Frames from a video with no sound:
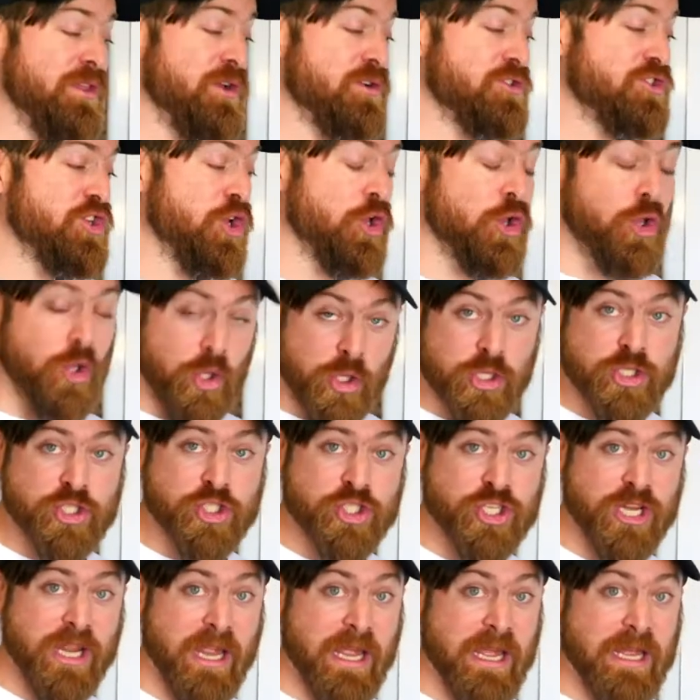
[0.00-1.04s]
There's a good
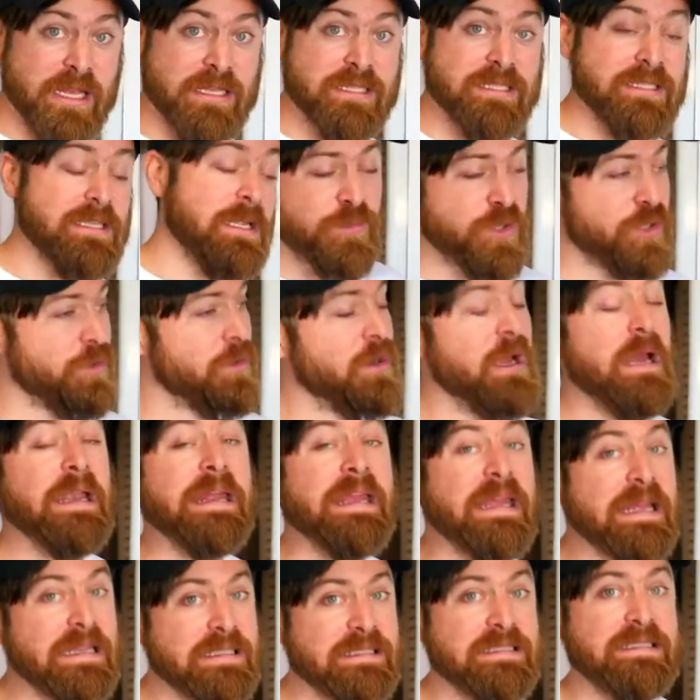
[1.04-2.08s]
chance you're gonna
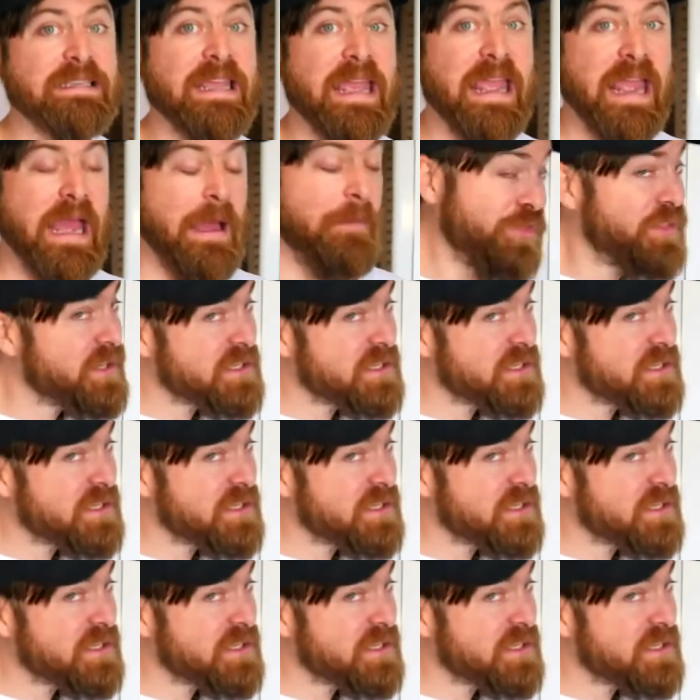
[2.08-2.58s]
get scammed.